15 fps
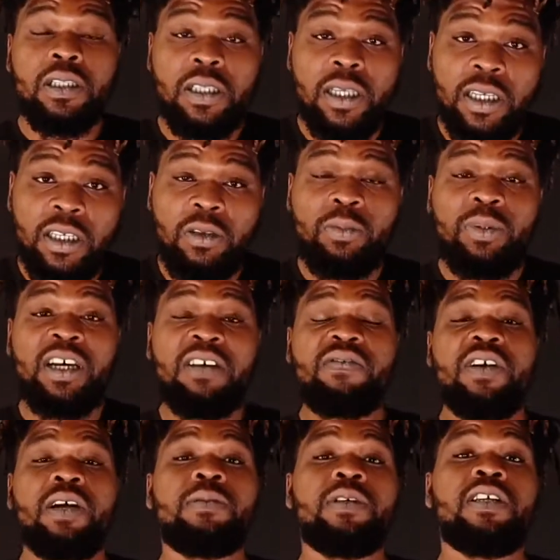Thank you, Black
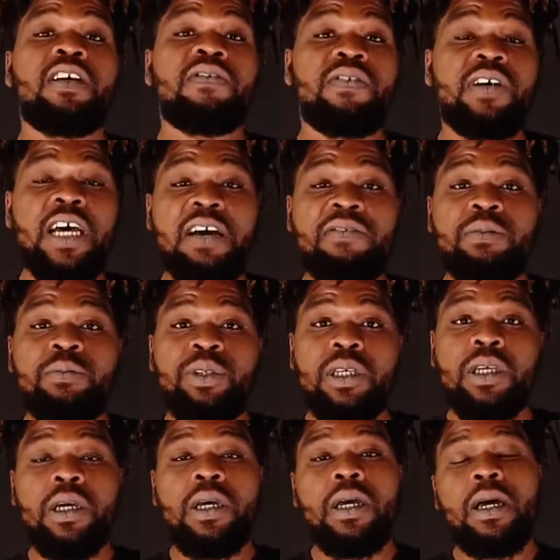Family Day, for having me.